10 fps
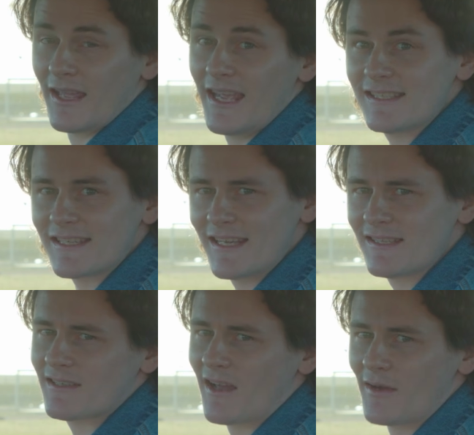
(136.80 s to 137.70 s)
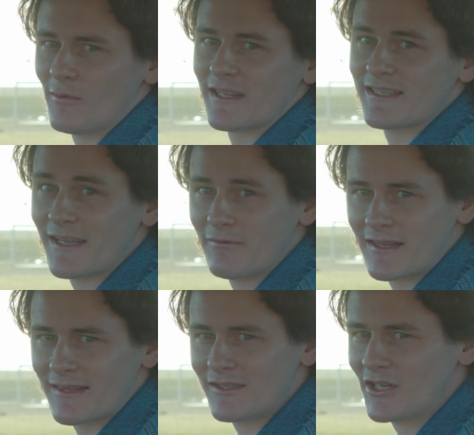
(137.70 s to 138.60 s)
It's inside where the
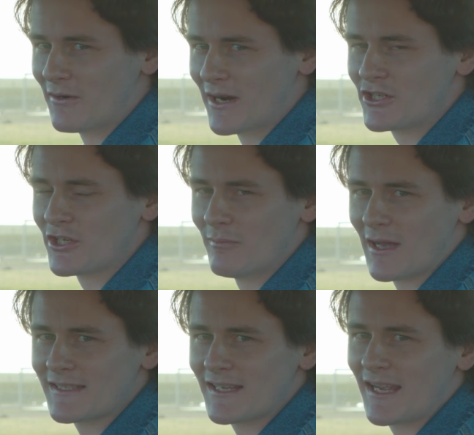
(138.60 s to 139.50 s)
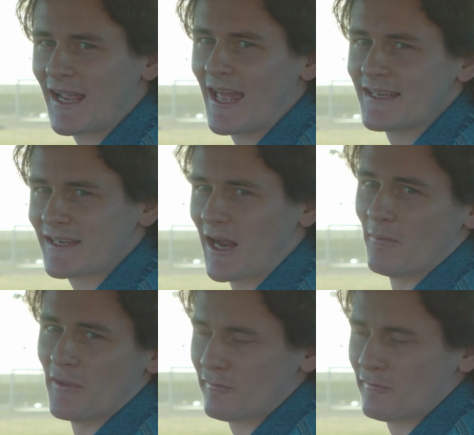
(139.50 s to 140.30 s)
7th generation Mustang has come the